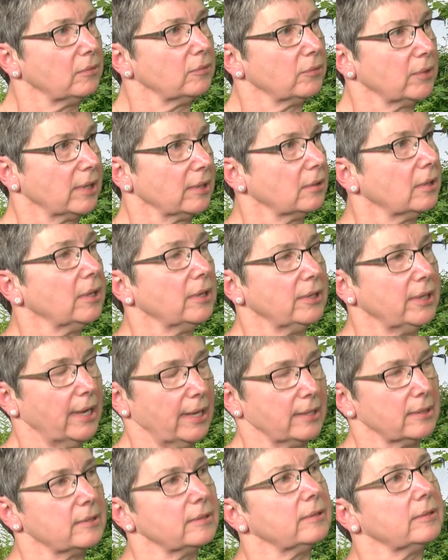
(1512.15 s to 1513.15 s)
Oh, there is.
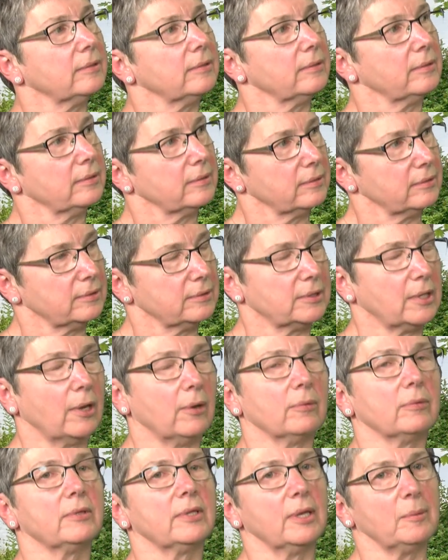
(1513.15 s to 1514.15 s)
Yes. Okay.
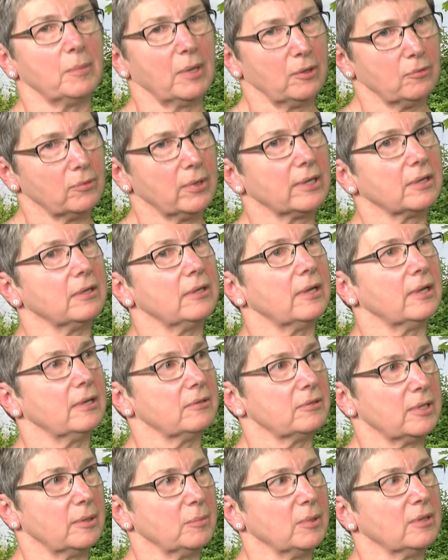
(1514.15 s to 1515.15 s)
So they might recognize
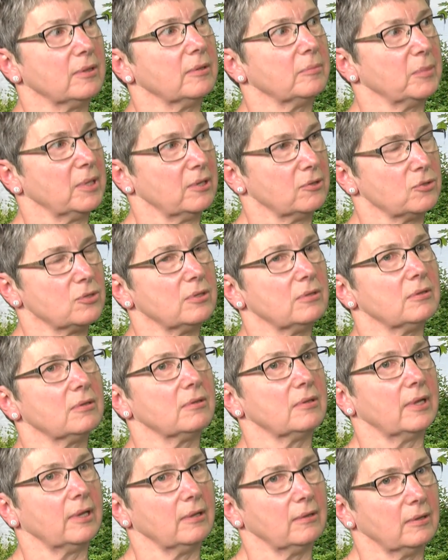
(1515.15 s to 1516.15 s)
some of the mansions.
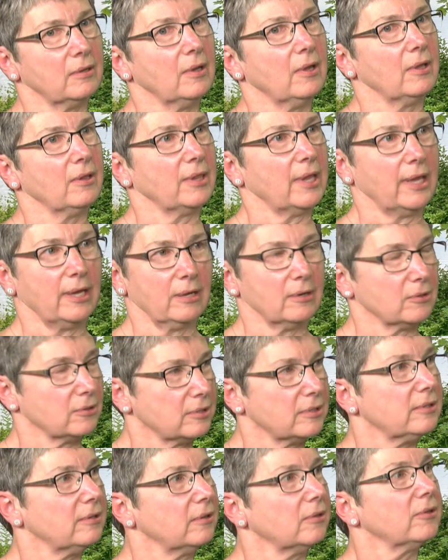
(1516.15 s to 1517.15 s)
They they are
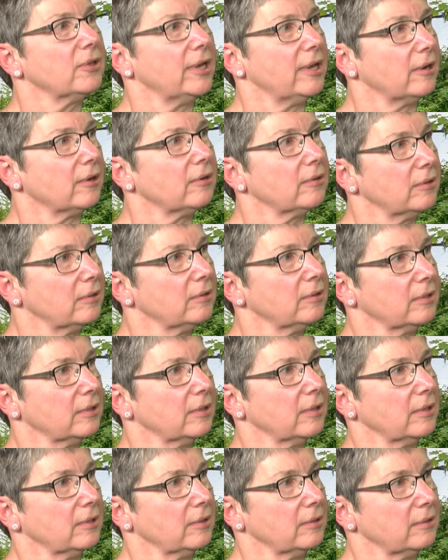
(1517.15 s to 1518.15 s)
still there.
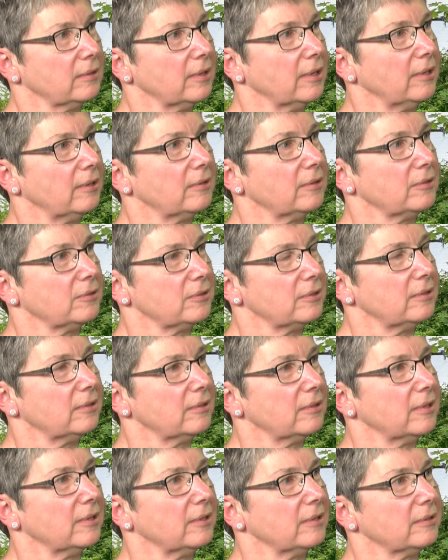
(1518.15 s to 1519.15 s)
Yep. They are still
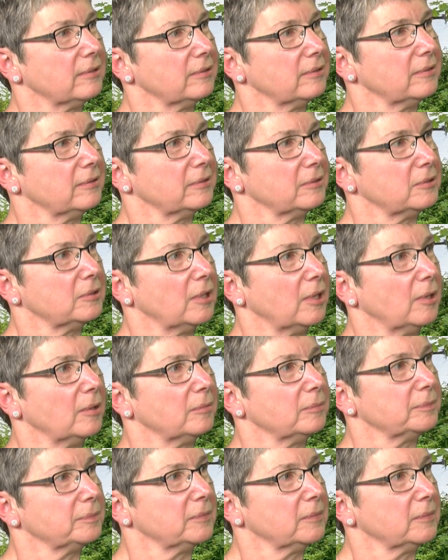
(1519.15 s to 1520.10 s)
there. Good. So.